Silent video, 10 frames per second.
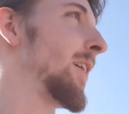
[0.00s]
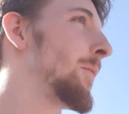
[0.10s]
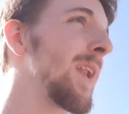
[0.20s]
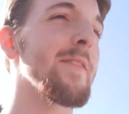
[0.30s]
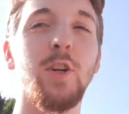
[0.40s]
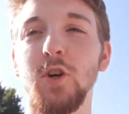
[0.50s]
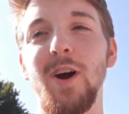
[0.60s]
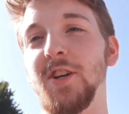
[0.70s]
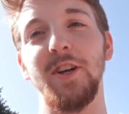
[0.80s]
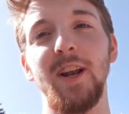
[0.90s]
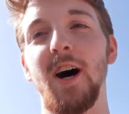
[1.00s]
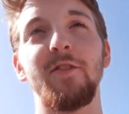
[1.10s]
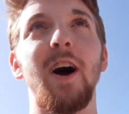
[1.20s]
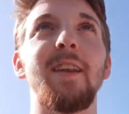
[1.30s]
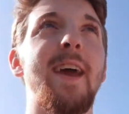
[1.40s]
We live a treasured life
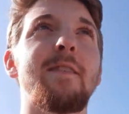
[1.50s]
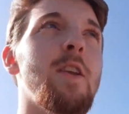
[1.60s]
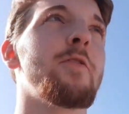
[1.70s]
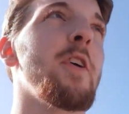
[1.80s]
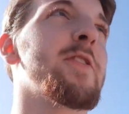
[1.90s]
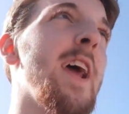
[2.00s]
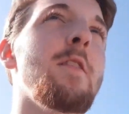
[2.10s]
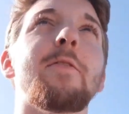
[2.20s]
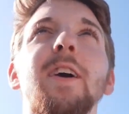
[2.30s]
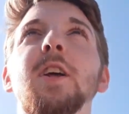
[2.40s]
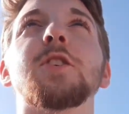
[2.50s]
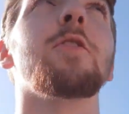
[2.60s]
down here in the fifth tier of English